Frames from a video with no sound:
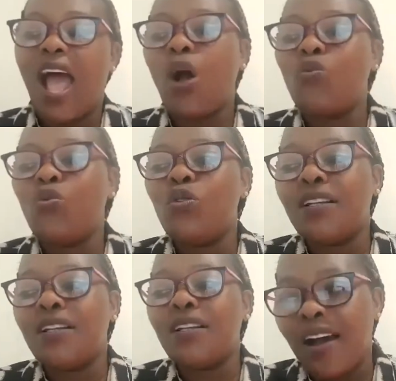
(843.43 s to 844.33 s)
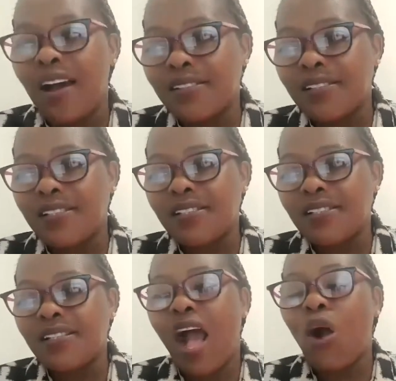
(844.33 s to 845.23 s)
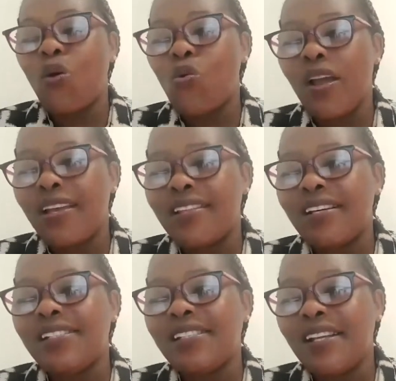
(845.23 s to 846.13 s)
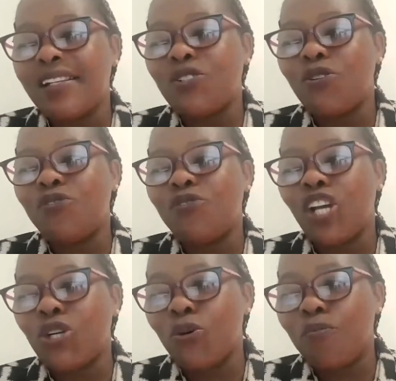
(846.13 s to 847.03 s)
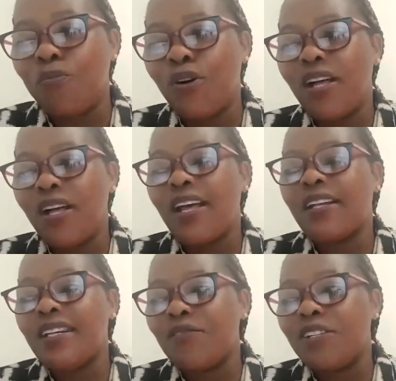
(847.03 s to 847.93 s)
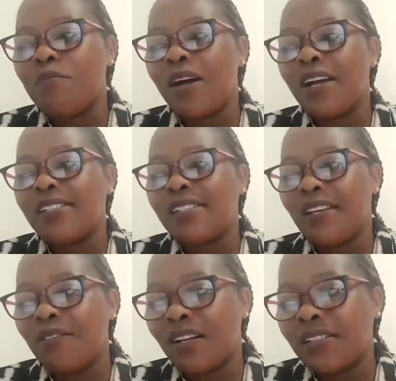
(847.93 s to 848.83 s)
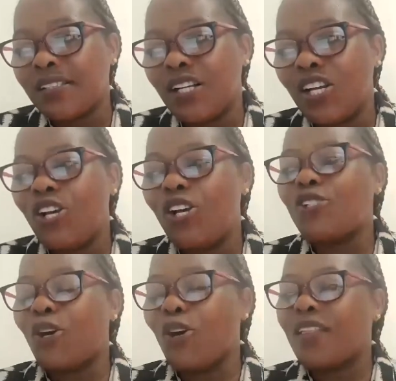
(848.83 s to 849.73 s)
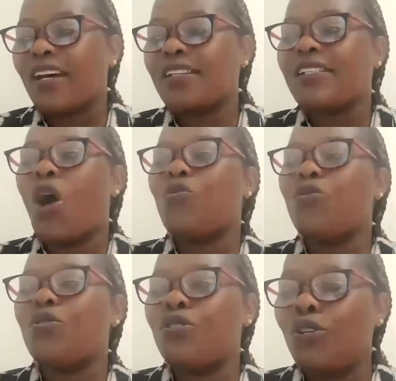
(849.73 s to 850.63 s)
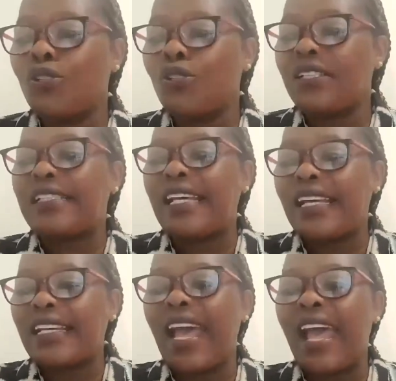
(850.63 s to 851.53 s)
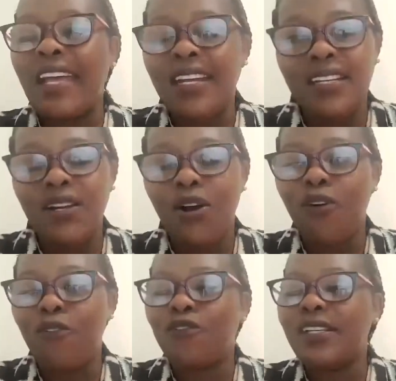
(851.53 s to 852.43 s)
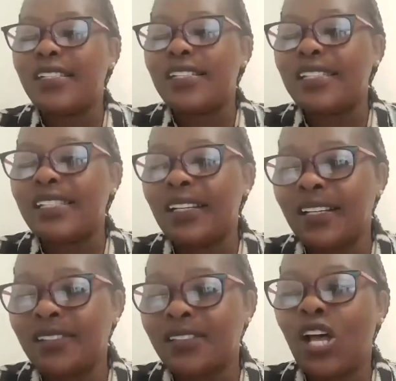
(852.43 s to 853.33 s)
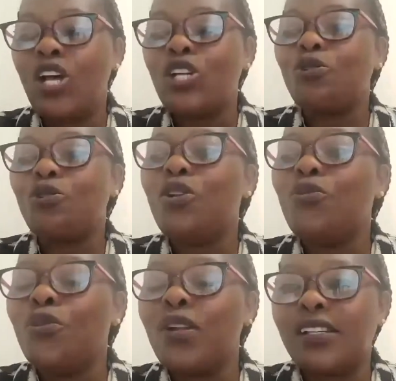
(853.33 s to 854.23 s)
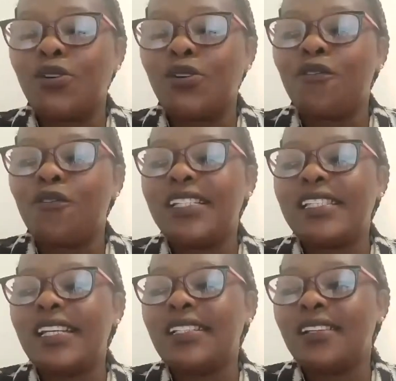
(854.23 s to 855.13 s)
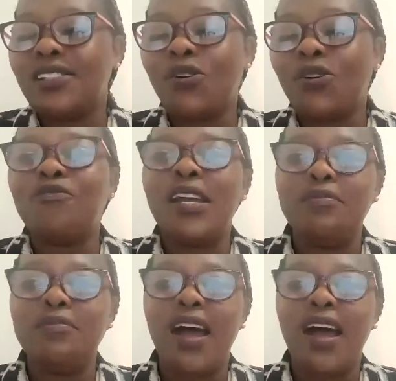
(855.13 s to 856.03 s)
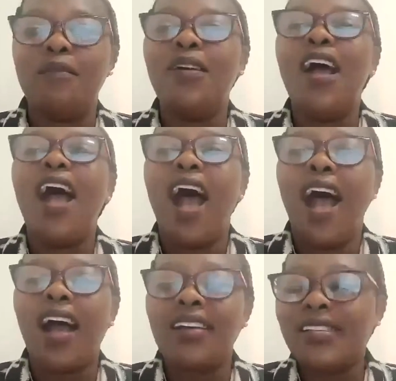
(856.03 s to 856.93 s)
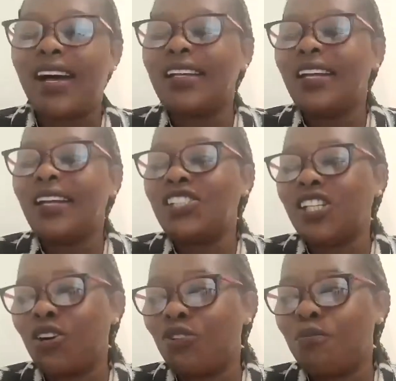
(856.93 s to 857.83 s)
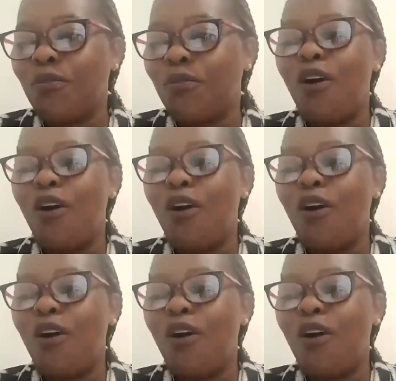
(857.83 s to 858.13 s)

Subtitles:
I will cast away the descendant of Jacob and David my servant, so that I will not take any of his descendants to be rulers of the descendants of Abraham, Isaac, and Jacob.